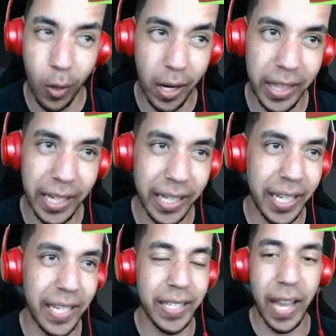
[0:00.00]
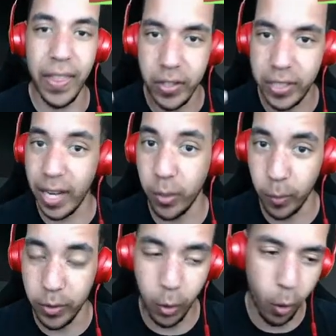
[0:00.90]
I think it is, and the Desert
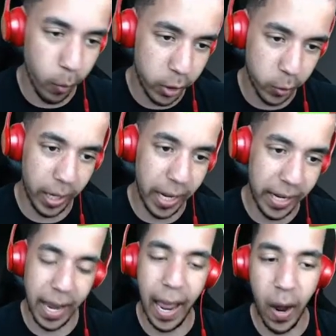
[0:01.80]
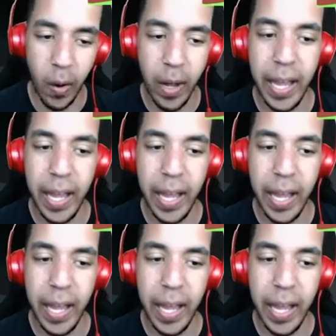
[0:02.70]
Resort, which we're in now.